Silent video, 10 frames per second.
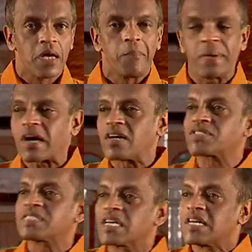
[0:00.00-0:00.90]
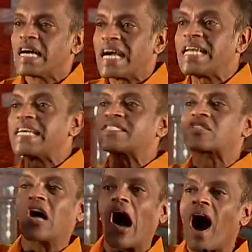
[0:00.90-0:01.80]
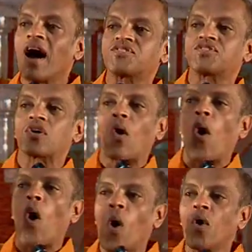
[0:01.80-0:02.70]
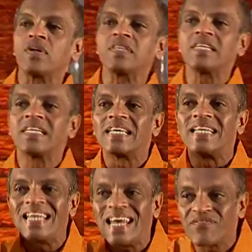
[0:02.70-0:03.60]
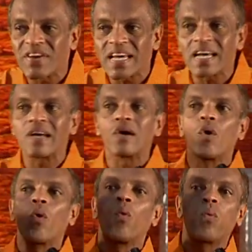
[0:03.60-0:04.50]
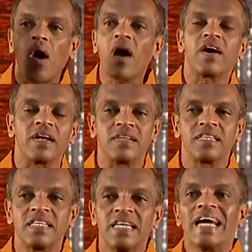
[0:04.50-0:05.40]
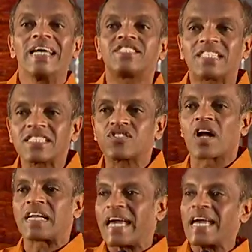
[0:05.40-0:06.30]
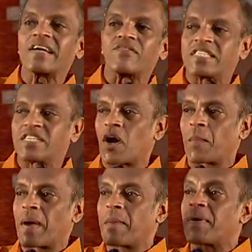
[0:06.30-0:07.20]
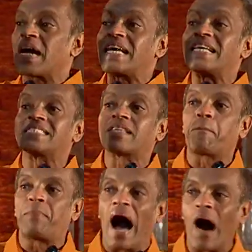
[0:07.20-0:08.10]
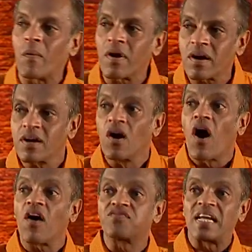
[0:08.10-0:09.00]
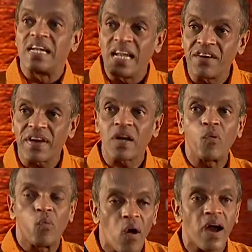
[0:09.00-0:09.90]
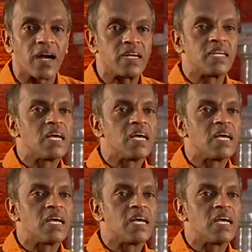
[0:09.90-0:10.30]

Because it is God's own living word. It's just not ink written on paper. It is the power of the living word.